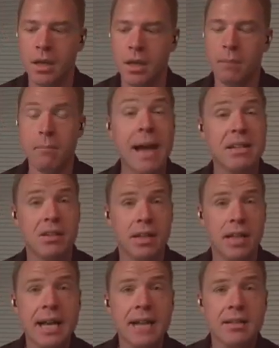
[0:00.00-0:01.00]

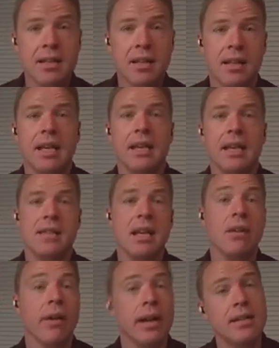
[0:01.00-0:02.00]
Masterclass is a
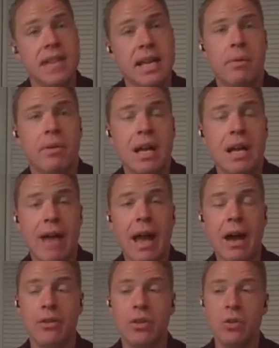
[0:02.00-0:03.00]
great example of
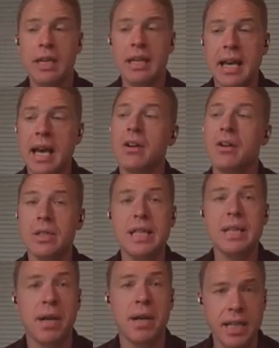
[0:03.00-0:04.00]
how you can get early
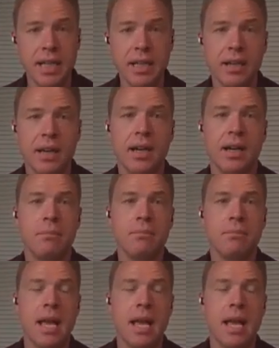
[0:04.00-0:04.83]
money um,